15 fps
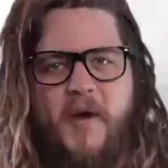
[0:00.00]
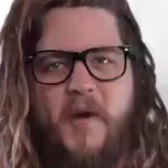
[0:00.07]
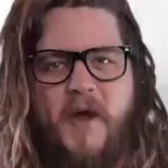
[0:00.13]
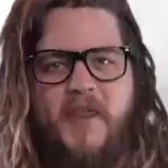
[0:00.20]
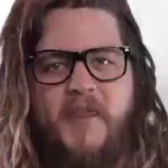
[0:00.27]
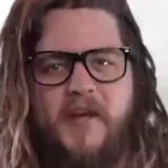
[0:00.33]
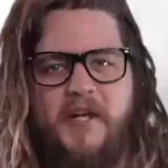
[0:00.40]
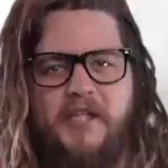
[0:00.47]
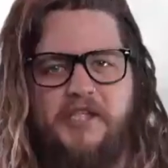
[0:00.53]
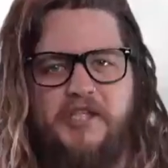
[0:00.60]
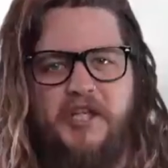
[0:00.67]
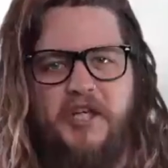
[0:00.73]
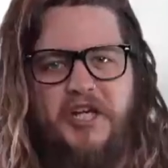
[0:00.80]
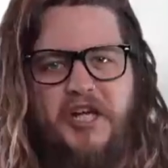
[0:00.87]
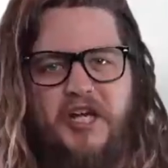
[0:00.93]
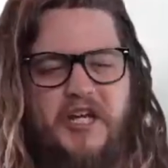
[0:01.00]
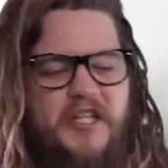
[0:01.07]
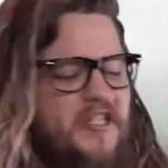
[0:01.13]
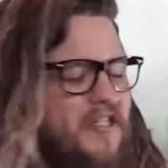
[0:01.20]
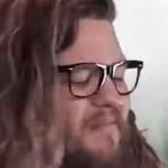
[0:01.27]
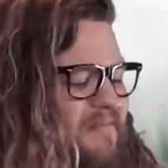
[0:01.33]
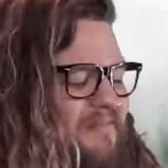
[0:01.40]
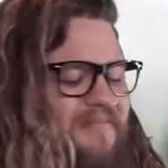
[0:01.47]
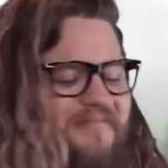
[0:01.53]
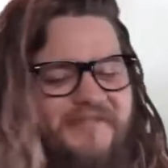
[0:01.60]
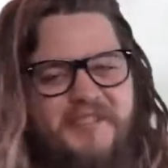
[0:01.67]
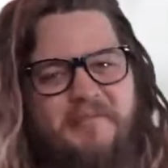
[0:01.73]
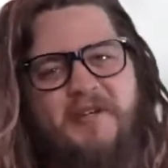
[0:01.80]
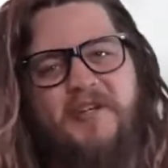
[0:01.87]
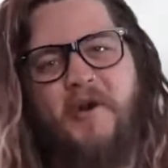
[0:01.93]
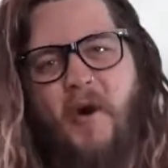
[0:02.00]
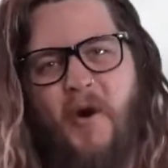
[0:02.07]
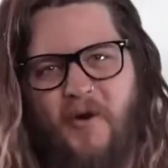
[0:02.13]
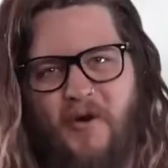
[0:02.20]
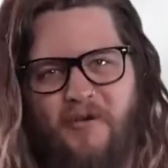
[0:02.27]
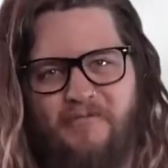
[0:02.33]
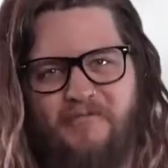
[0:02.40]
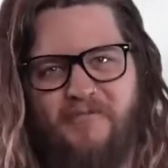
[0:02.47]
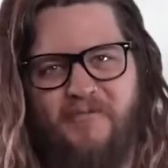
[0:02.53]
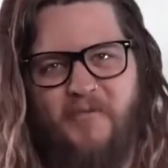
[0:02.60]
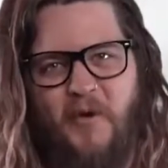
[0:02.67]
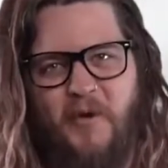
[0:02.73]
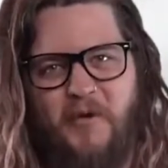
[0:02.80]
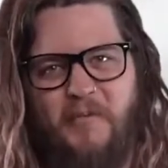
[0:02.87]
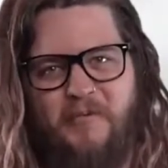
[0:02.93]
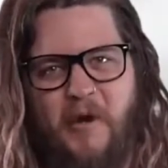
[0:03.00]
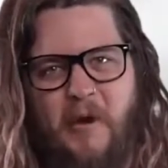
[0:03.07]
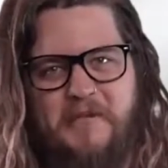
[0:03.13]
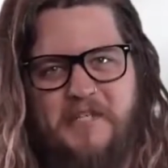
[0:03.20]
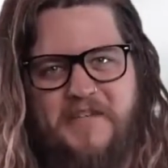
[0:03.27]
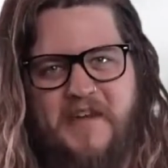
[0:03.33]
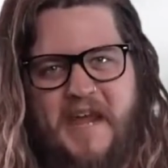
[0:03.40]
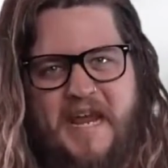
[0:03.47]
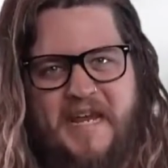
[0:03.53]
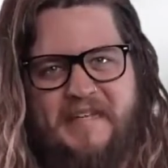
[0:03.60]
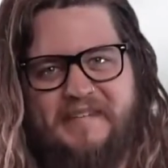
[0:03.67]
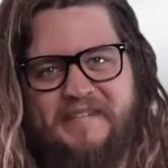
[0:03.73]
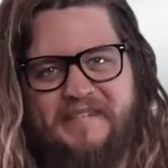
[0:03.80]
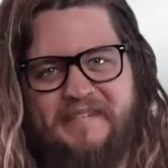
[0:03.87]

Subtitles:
Oh, hey there, yellow chicken nuggets. It's me, Carl. Welcome to Grow TV.